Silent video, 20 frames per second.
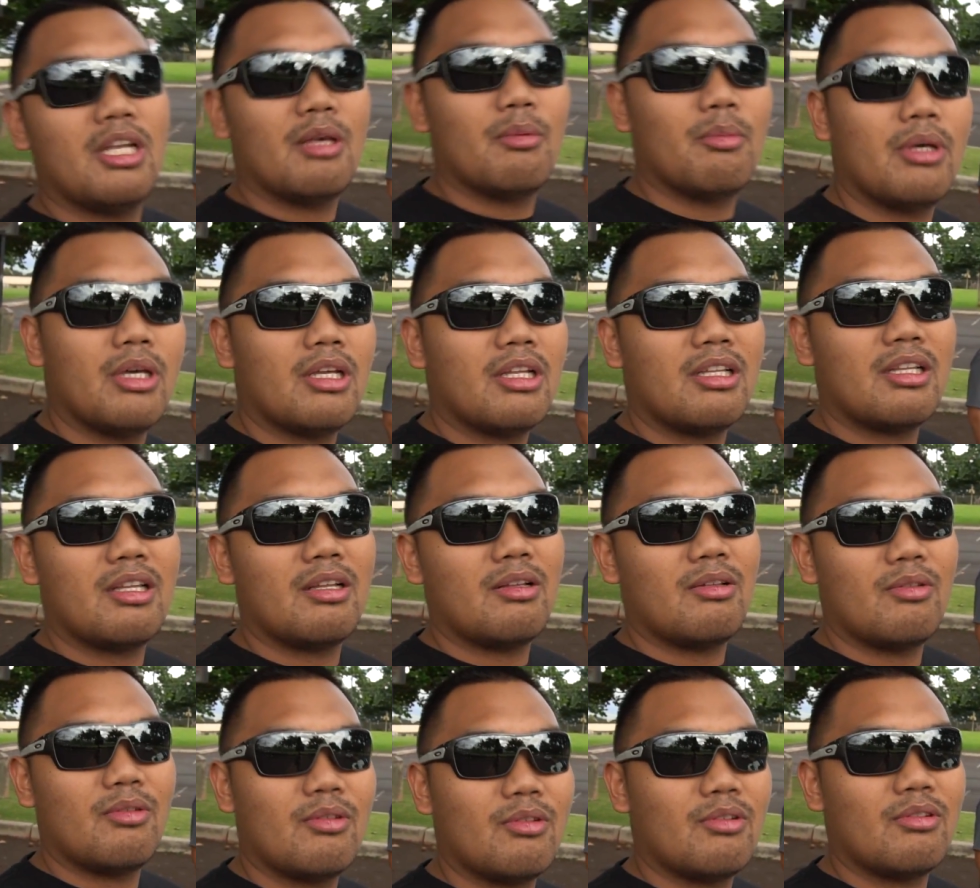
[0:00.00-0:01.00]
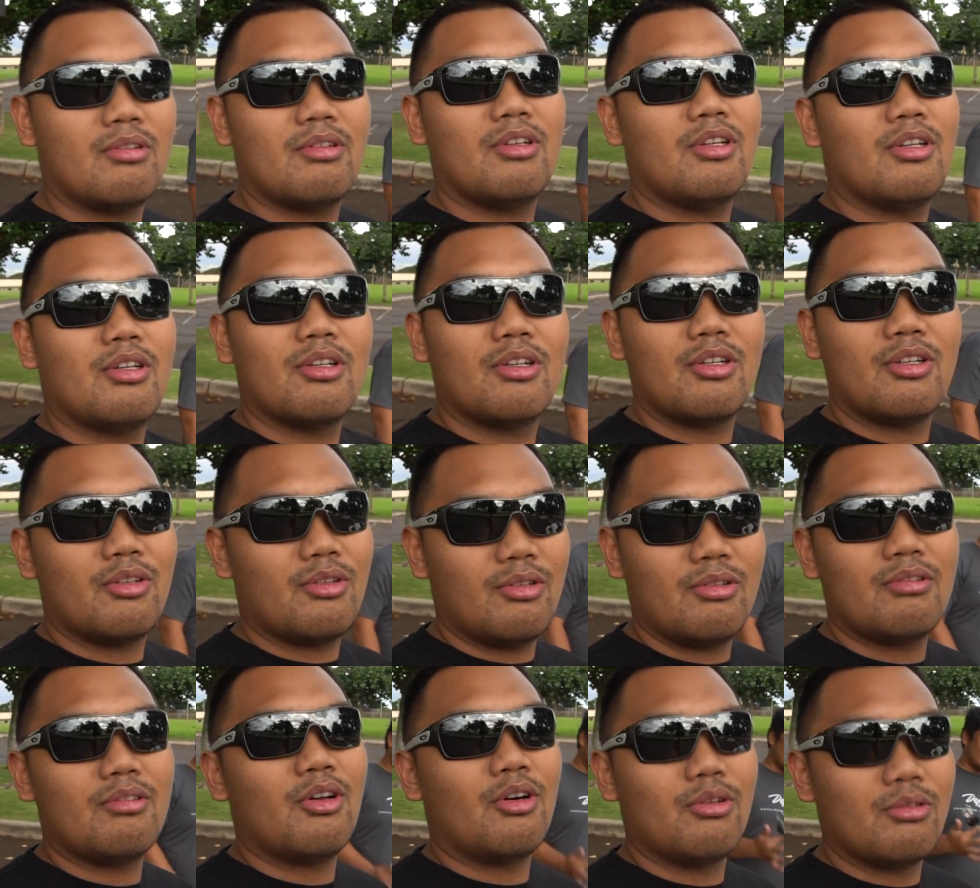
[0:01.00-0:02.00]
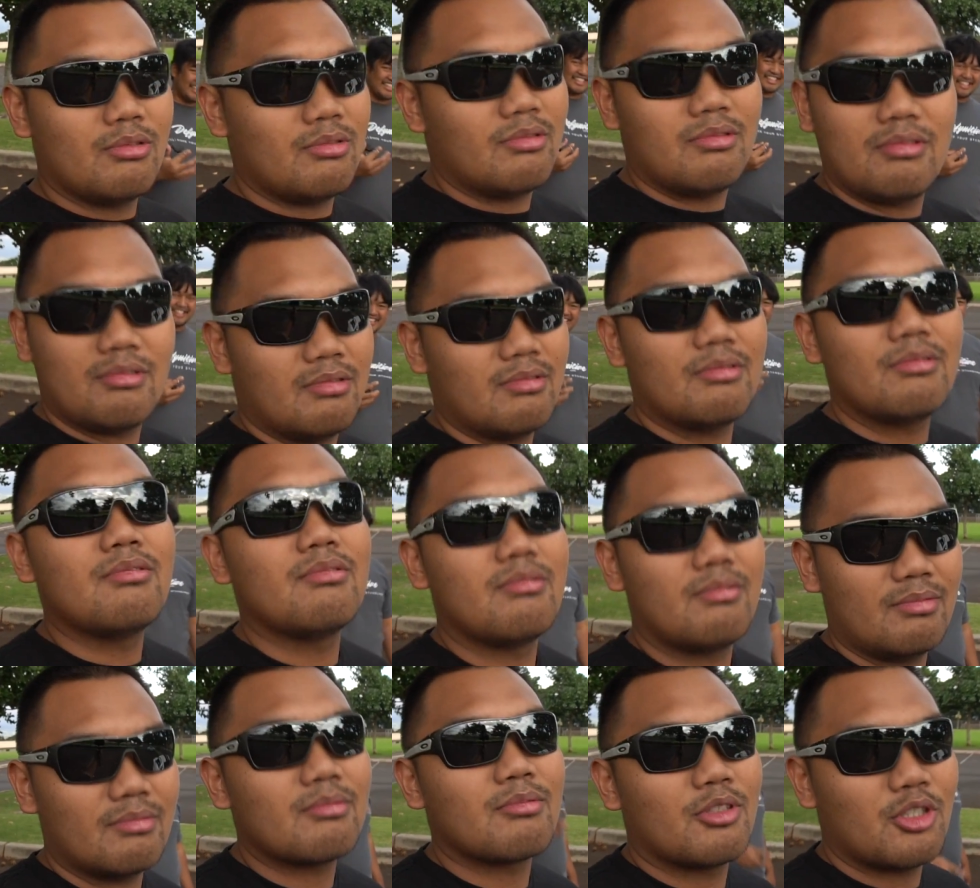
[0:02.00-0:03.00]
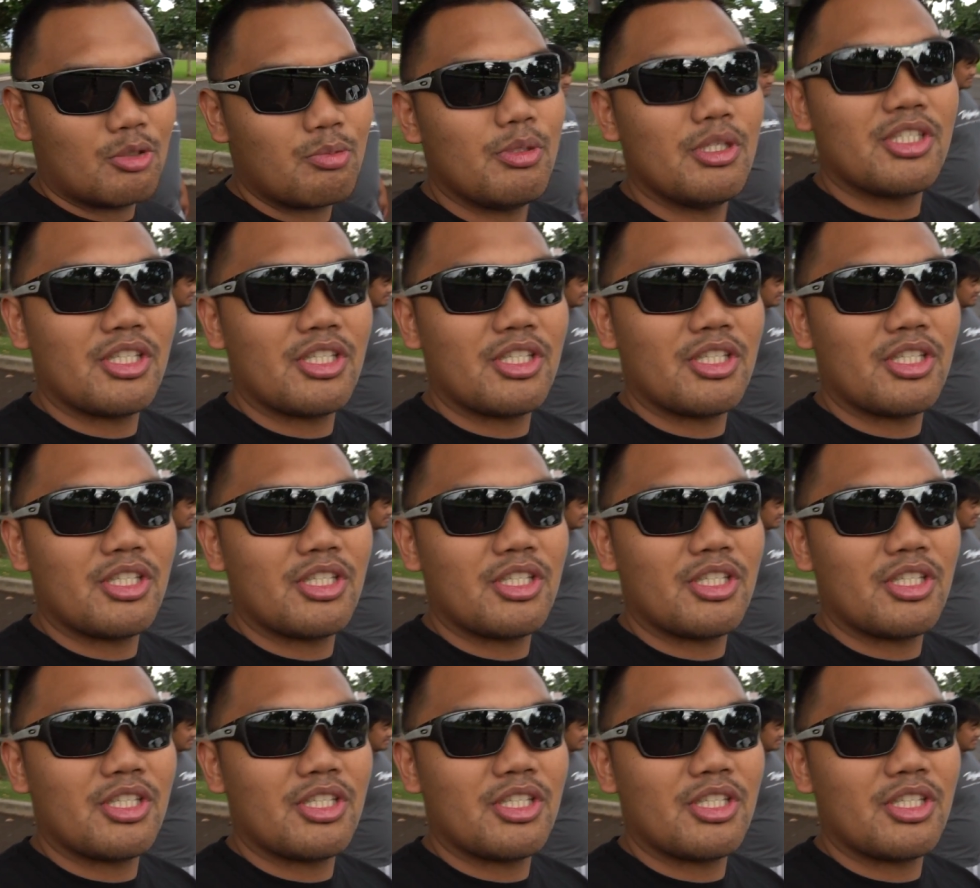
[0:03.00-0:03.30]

limit. Don't. Just be